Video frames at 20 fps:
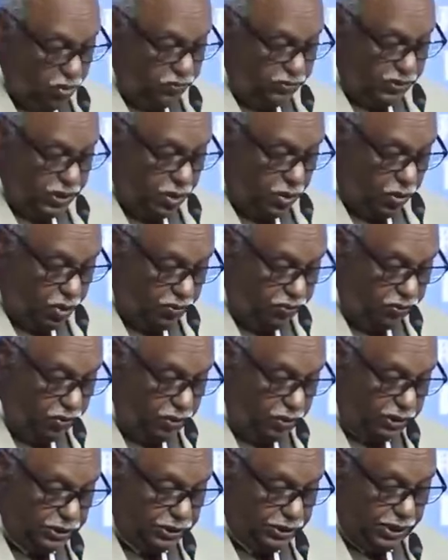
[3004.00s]
the lawful
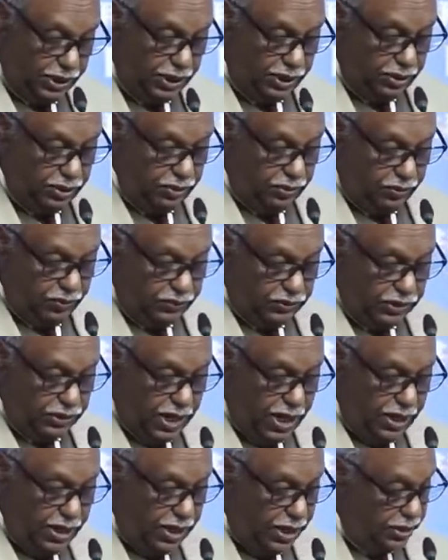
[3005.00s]
seat of
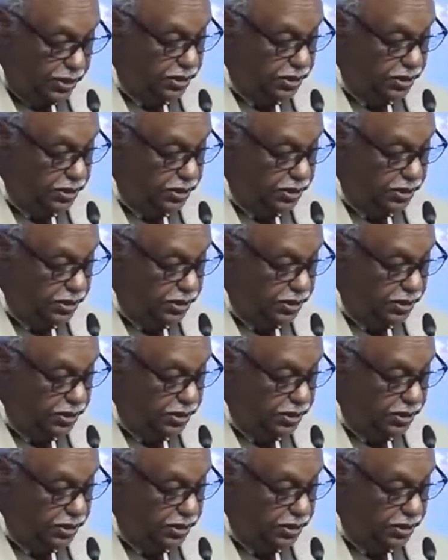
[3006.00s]
China in the